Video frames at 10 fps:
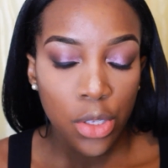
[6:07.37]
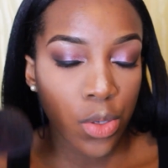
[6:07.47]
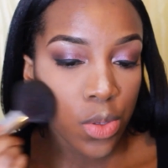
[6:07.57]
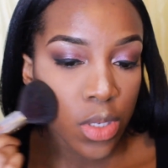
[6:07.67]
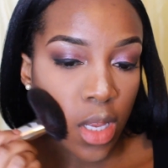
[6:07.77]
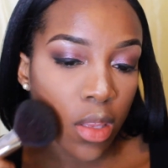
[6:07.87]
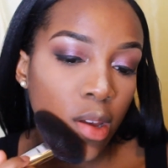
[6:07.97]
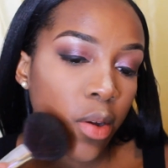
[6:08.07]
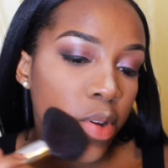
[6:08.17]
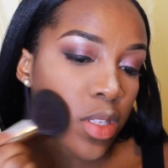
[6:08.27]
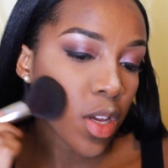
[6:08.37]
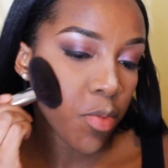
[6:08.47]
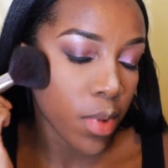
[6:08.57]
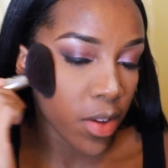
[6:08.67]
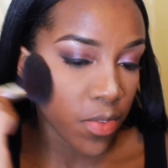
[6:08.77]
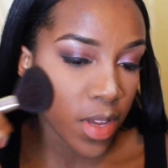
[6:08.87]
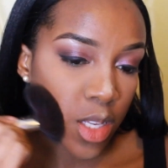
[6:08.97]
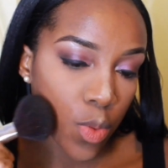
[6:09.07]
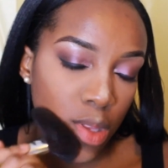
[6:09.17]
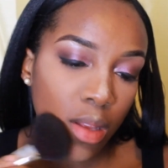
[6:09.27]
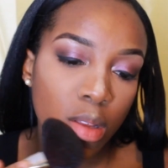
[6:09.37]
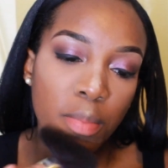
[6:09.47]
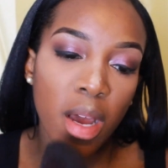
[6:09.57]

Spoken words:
to set the areas of my face without the